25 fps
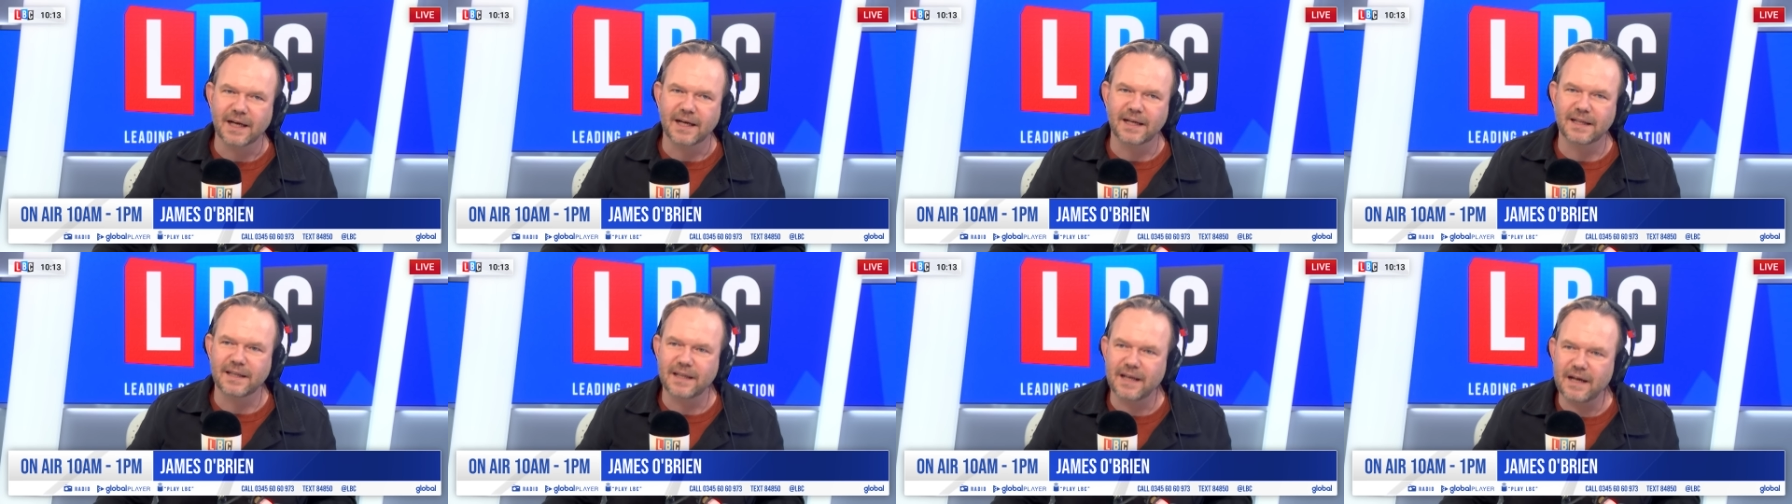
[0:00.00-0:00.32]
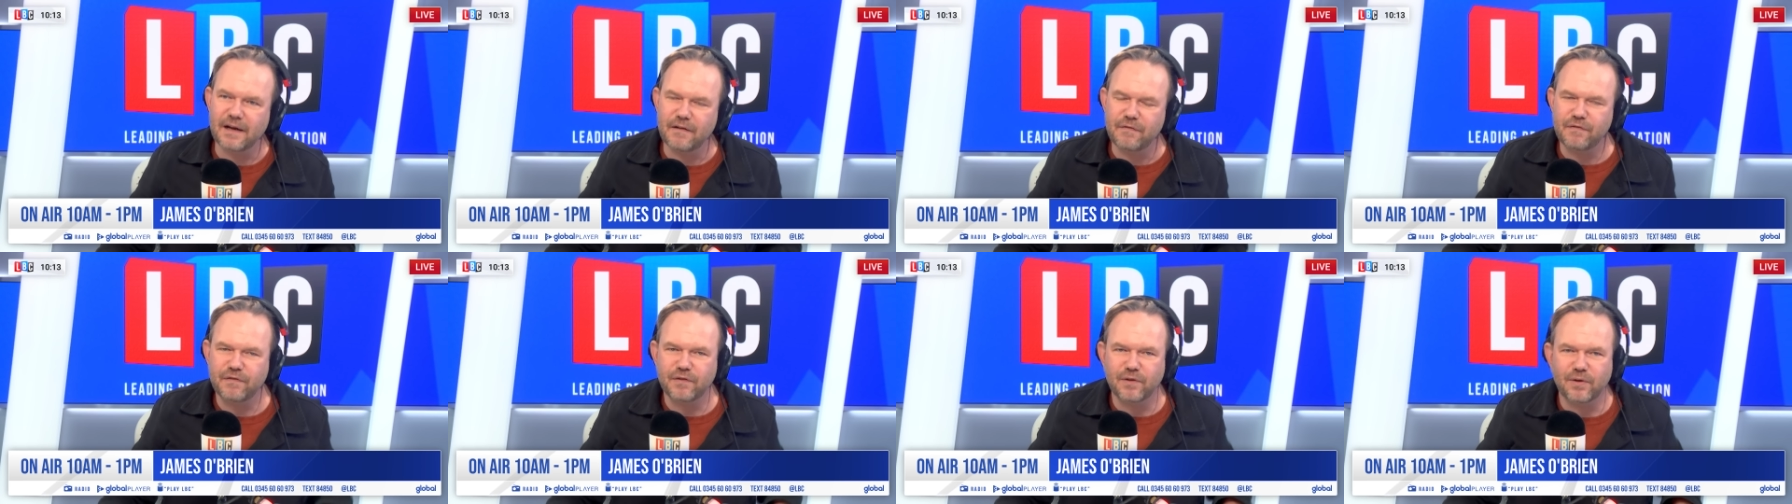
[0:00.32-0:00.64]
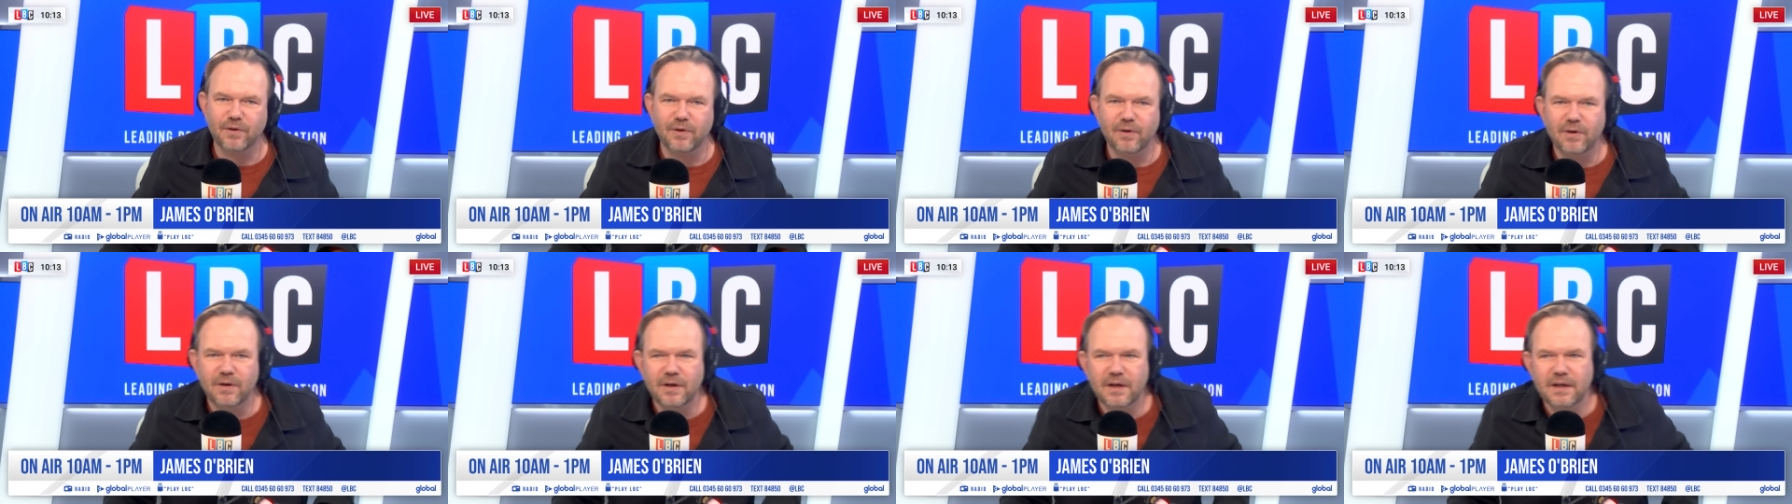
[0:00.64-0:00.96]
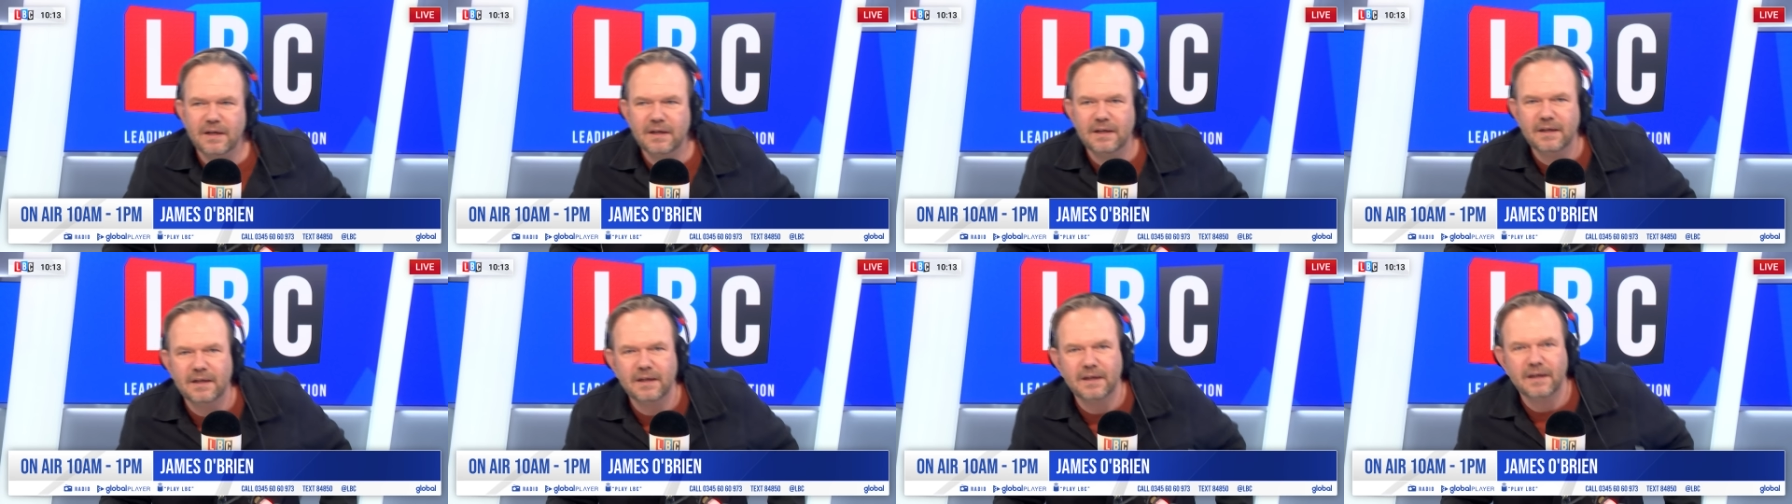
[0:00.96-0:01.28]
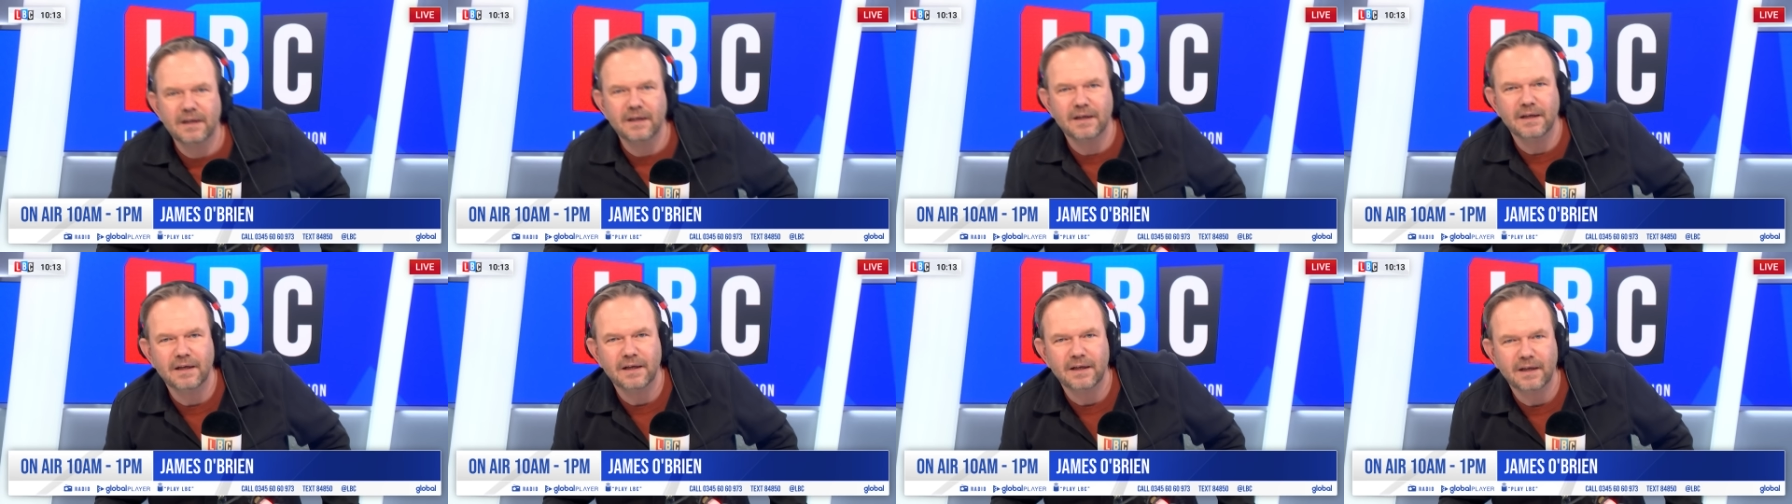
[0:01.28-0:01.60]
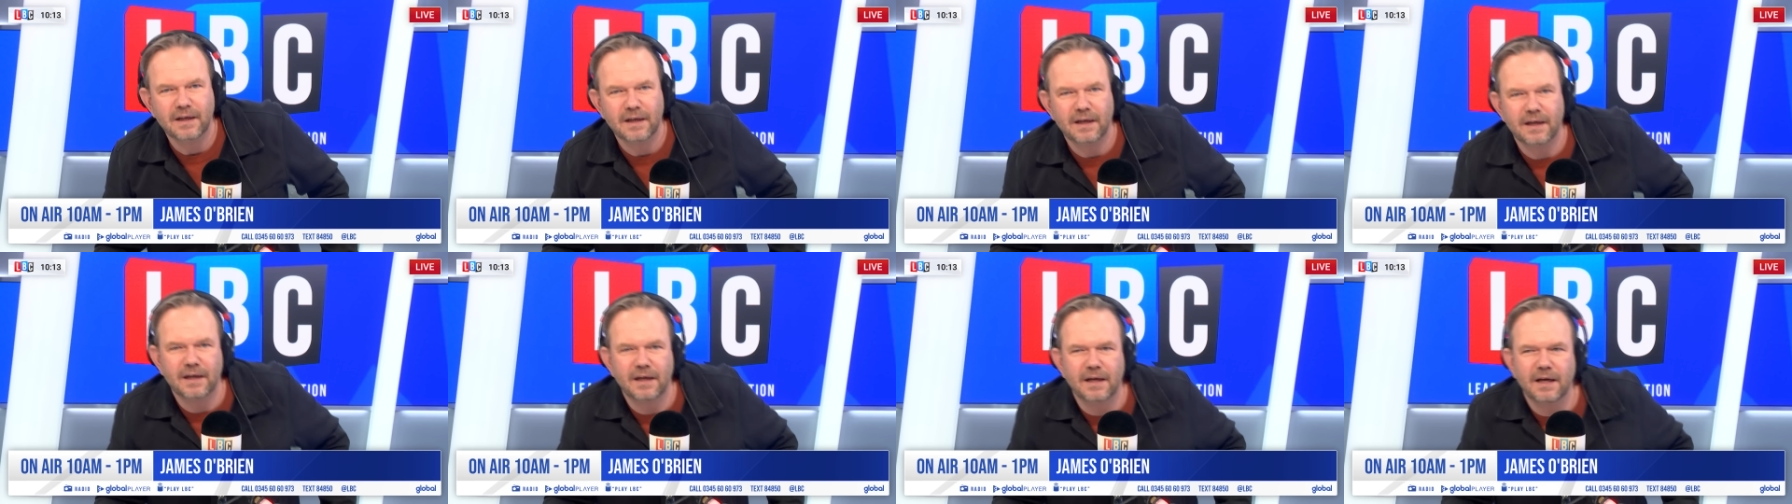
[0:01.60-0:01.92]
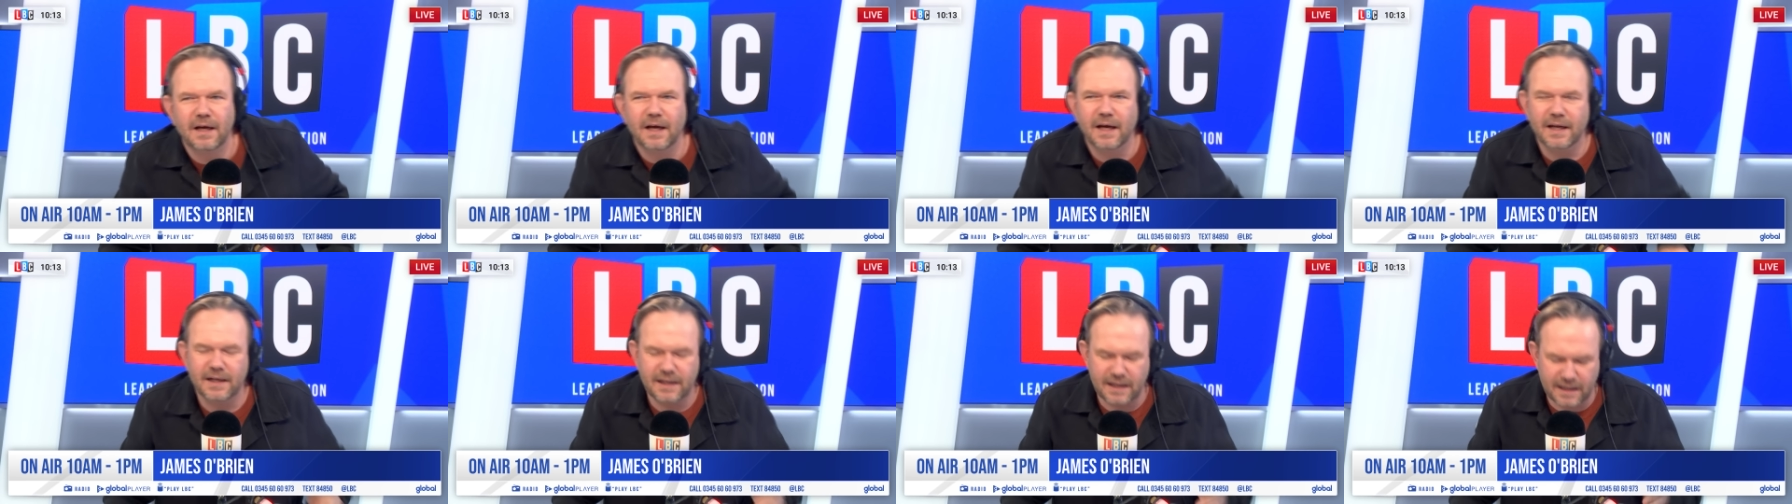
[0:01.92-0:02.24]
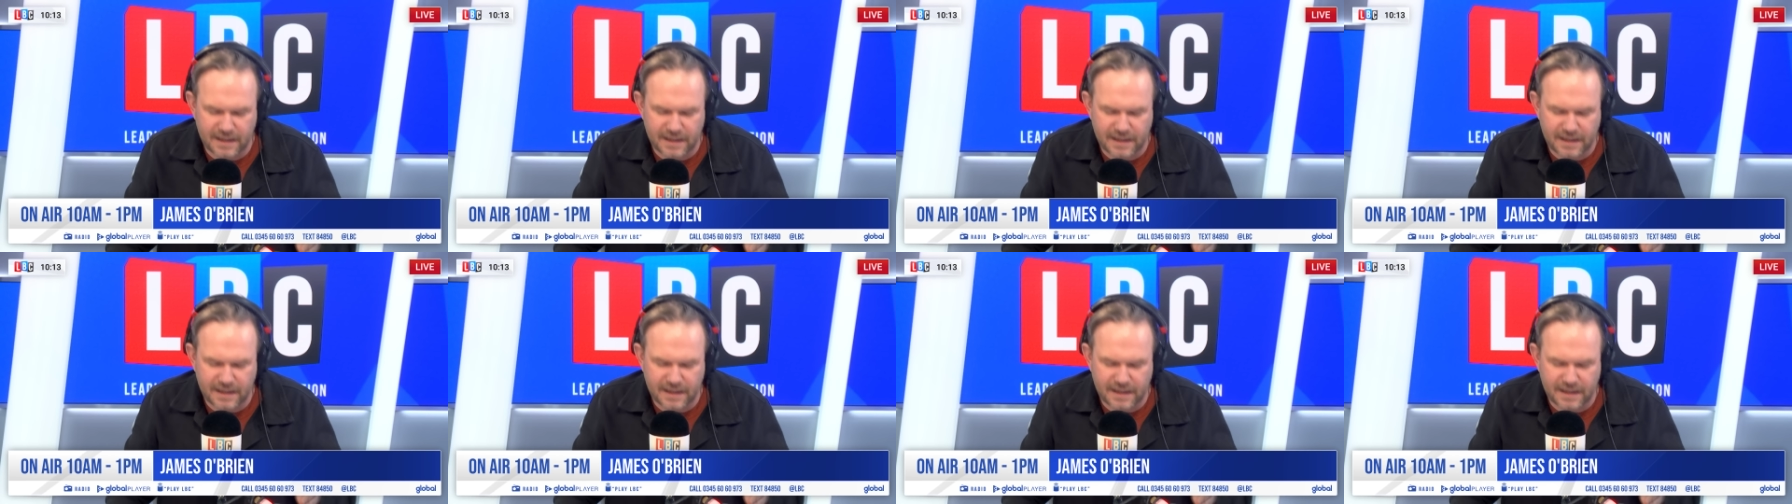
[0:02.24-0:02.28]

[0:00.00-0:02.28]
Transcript: And therefore, and,